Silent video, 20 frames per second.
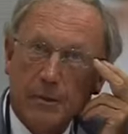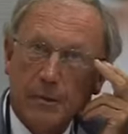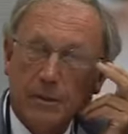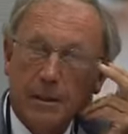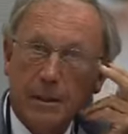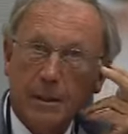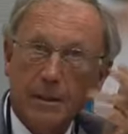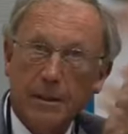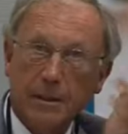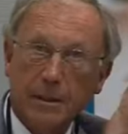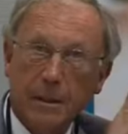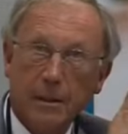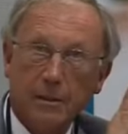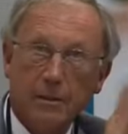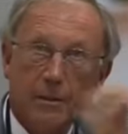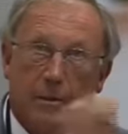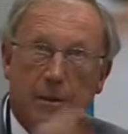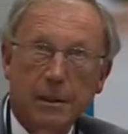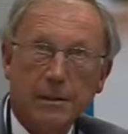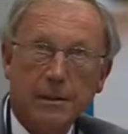using it
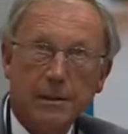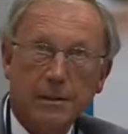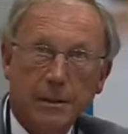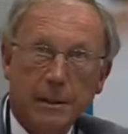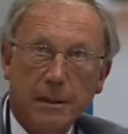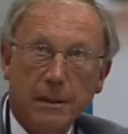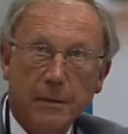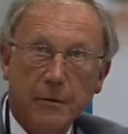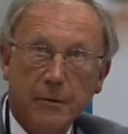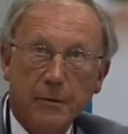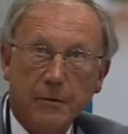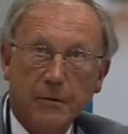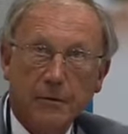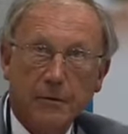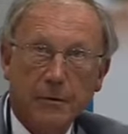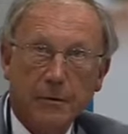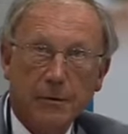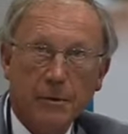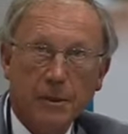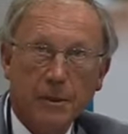also as a silicone
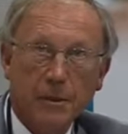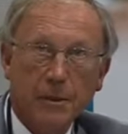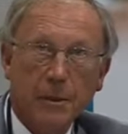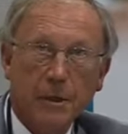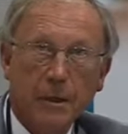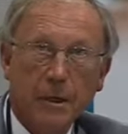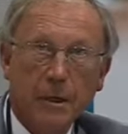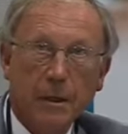version.